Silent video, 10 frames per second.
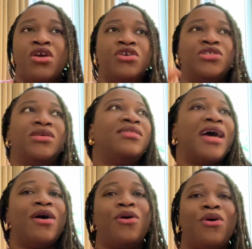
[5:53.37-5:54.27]
So
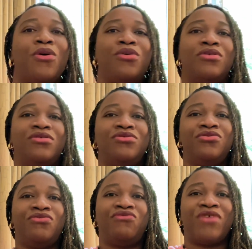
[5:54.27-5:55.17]
that whole
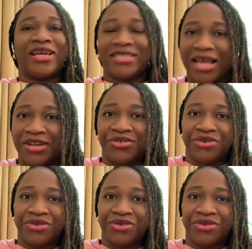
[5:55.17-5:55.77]
right hand